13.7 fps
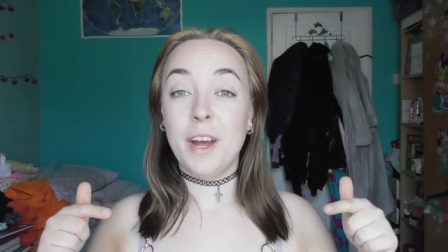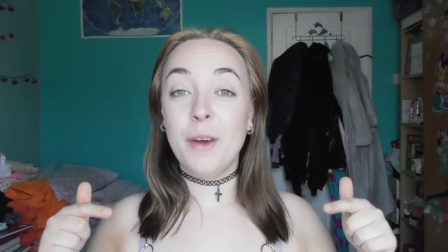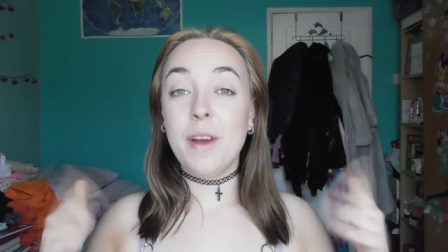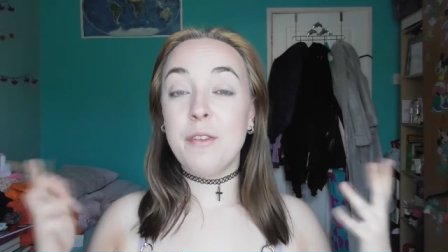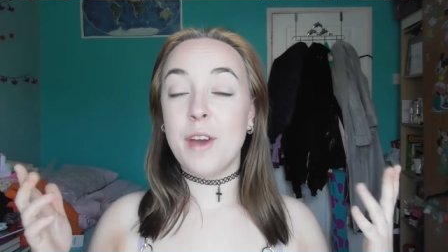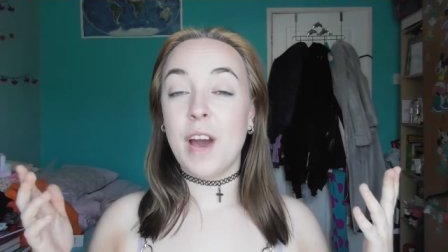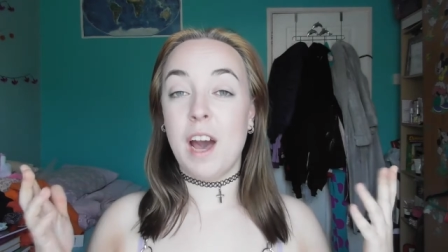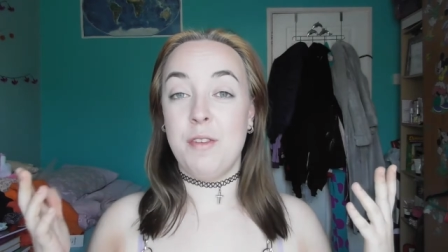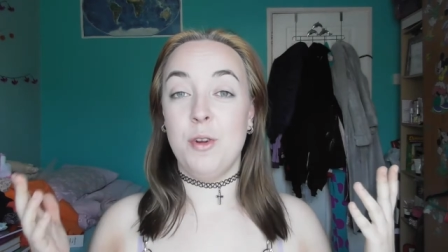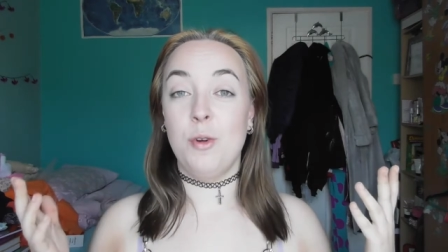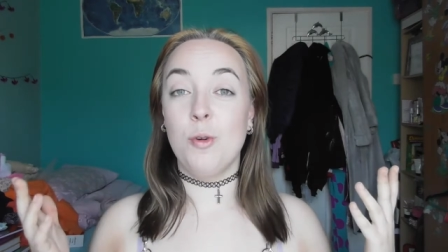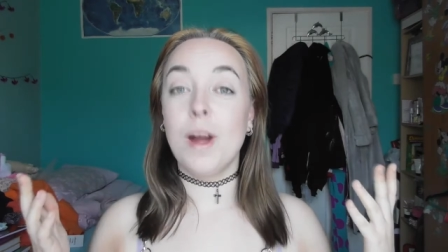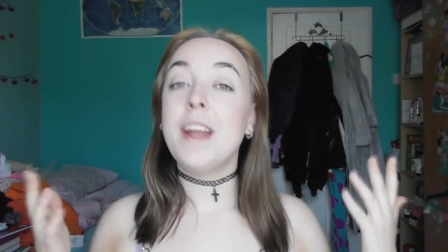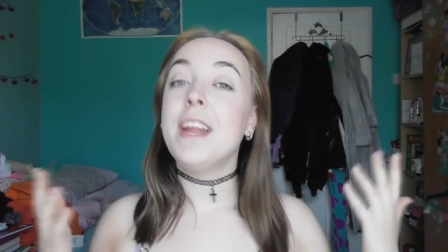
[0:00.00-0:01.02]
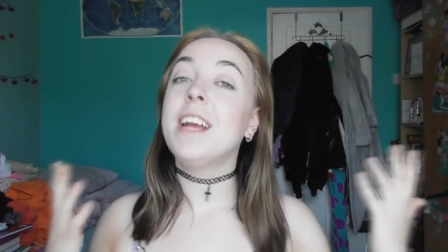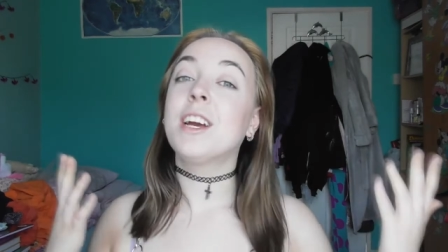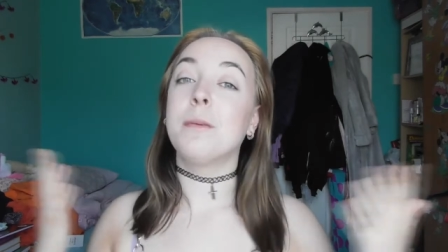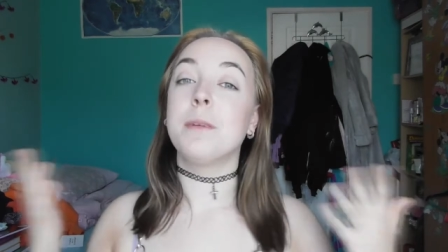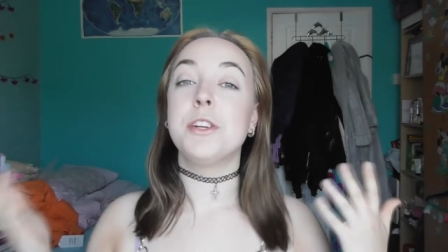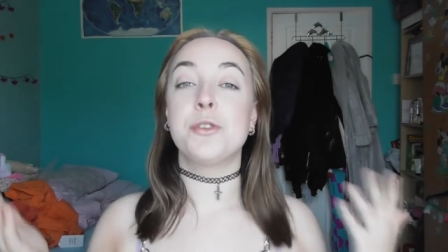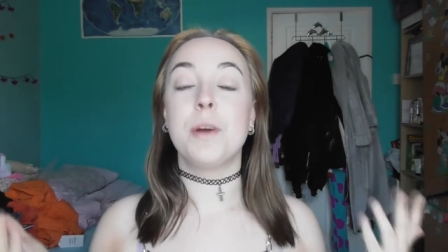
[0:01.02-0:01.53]
If you haven't already,
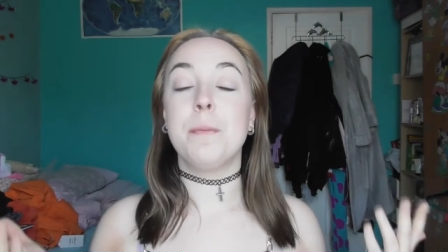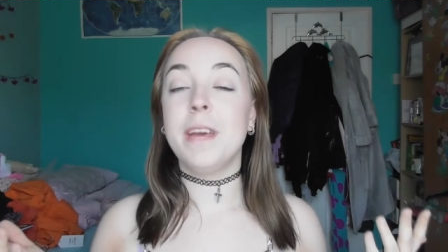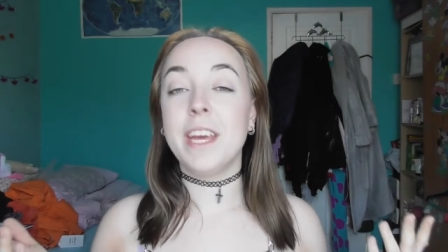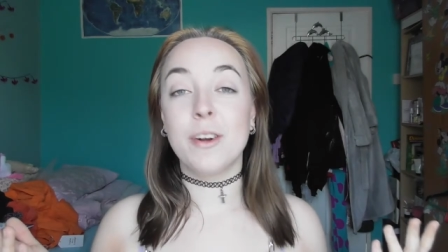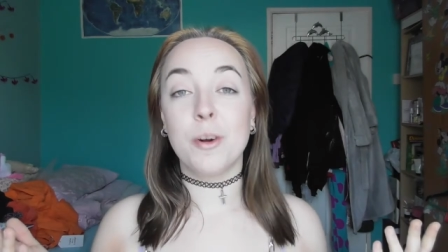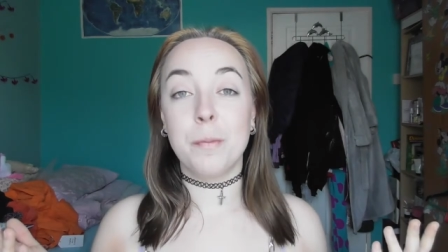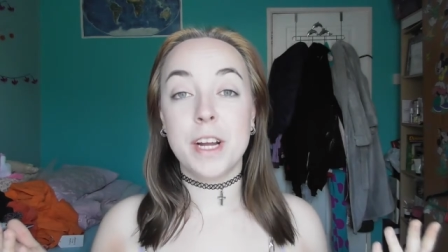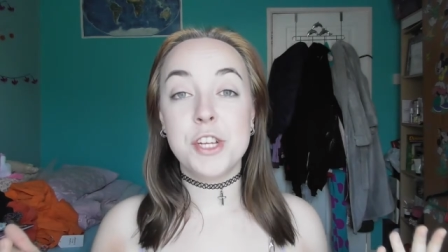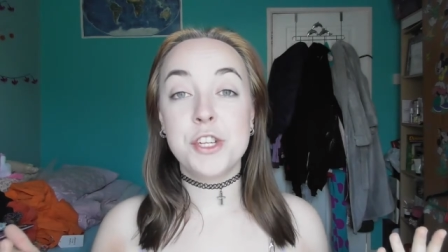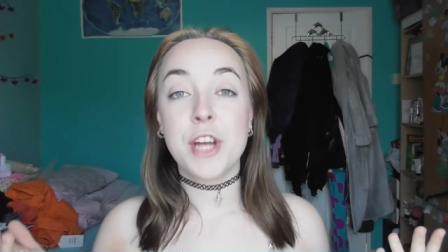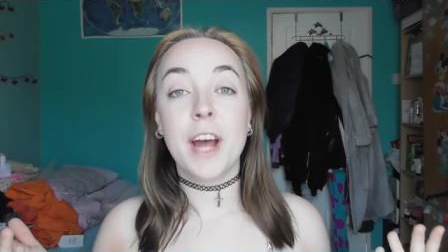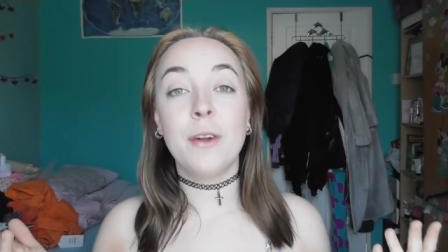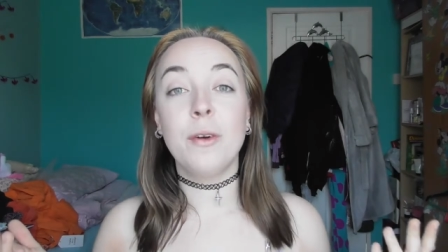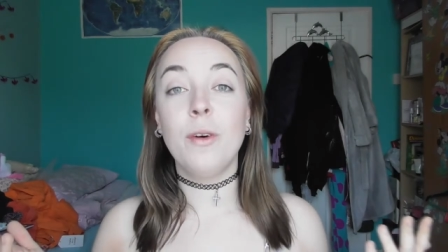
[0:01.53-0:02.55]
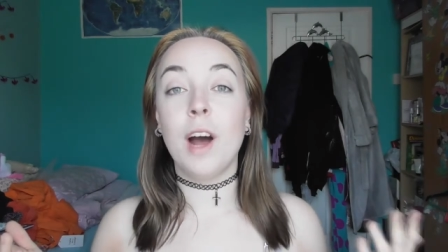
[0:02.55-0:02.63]
come and join me here on my channel.